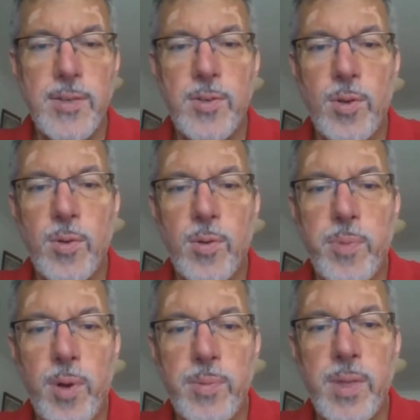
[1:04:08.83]
So
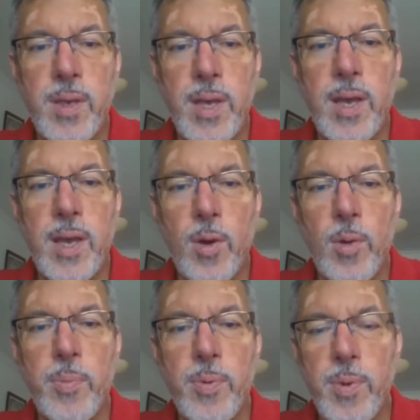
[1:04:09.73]
probably, I
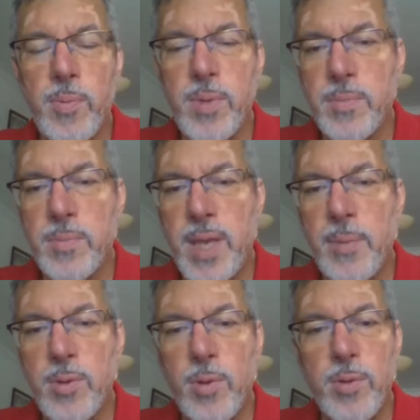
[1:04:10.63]
hope we will be
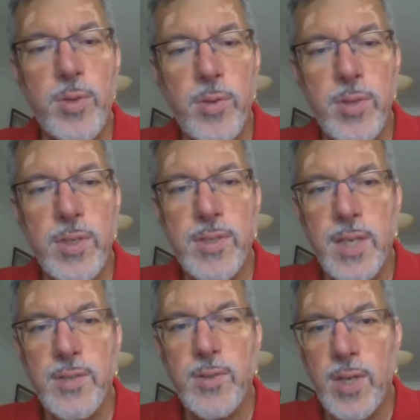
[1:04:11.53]
able also to
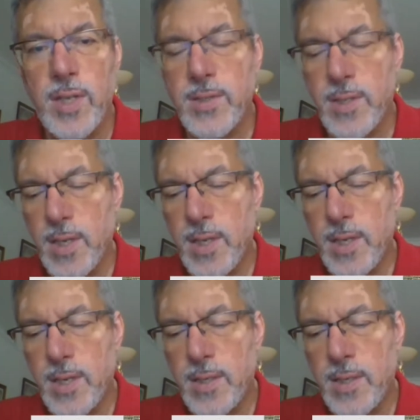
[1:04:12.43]
discuss on
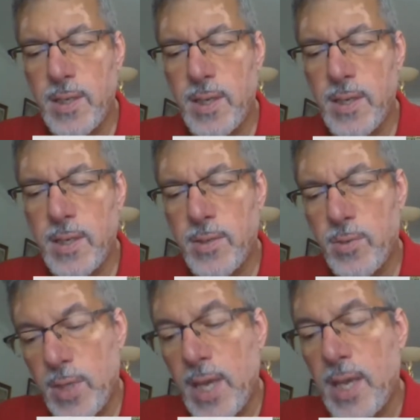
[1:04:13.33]
it
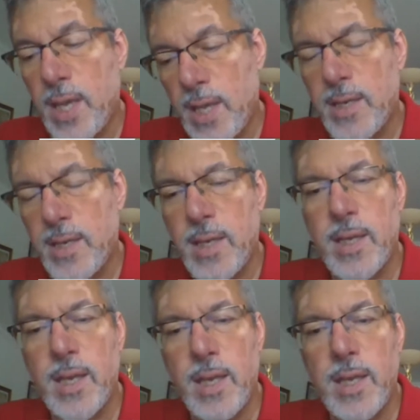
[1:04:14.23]
today and
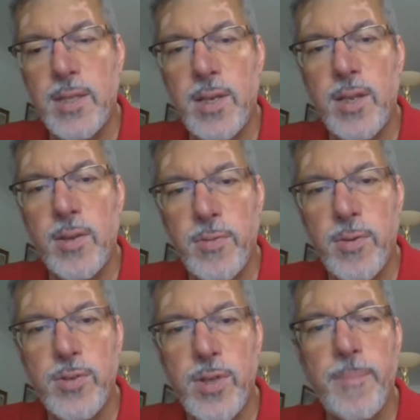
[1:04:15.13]
in the near
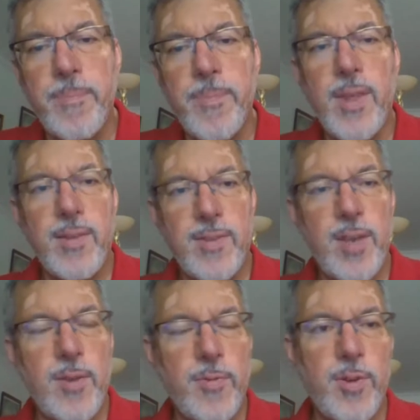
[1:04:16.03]
future.
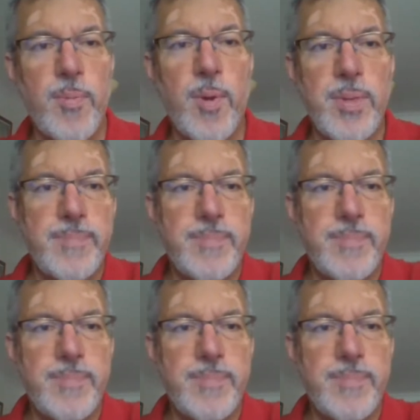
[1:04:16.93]
Thank you for the moment.